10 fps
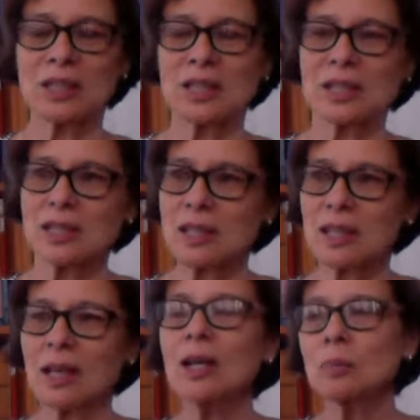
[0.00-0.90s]
us,
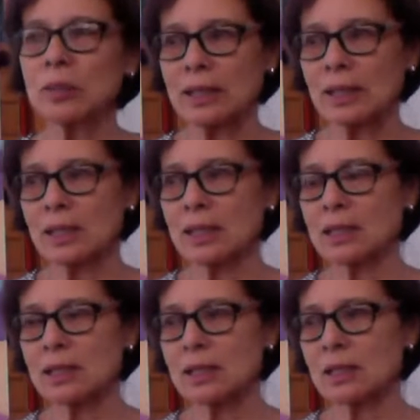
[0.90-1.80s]

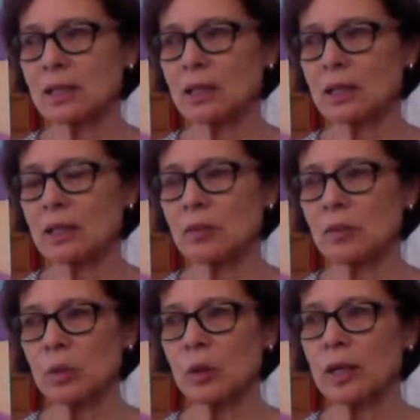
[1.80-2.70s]
because
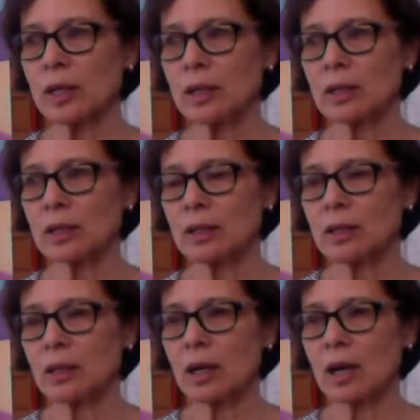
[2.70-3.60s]
number one,
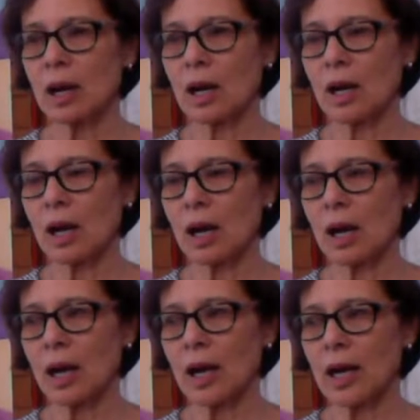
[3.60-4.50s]

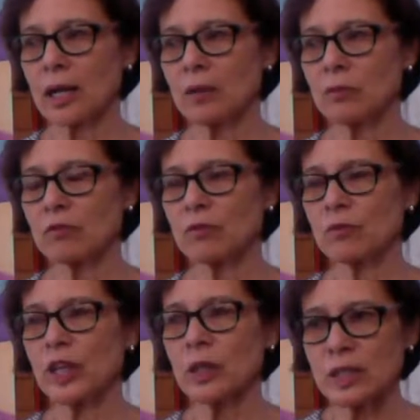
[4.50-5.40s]
I
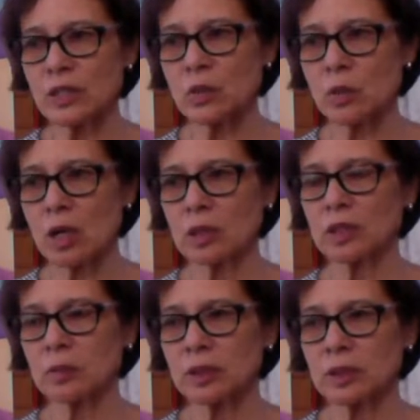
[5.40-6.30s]
very strongly
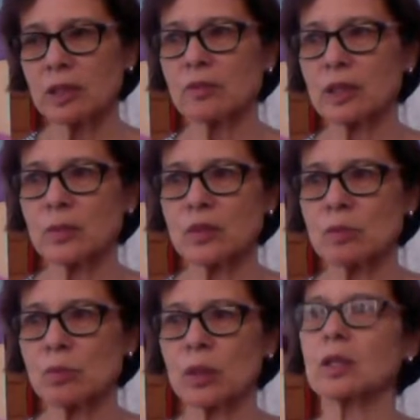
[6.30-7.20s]
believe that it was
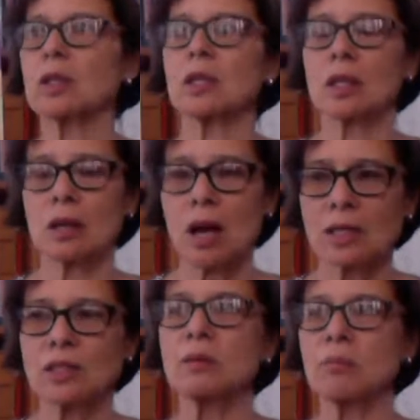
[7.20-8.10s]
important not
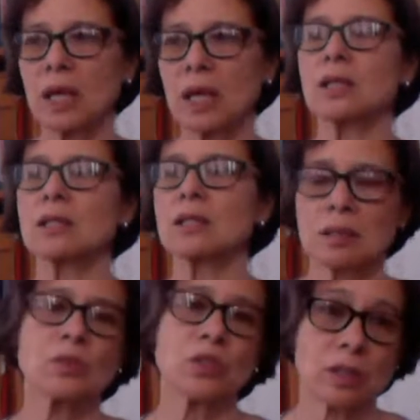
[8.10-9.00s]
to make
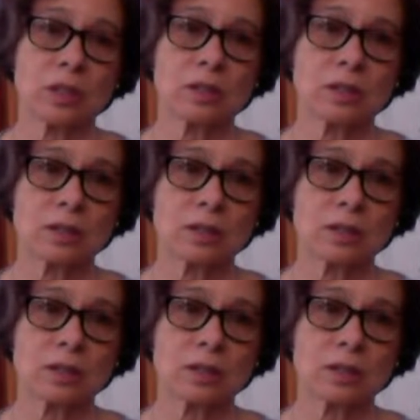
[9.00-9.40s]
assumptions.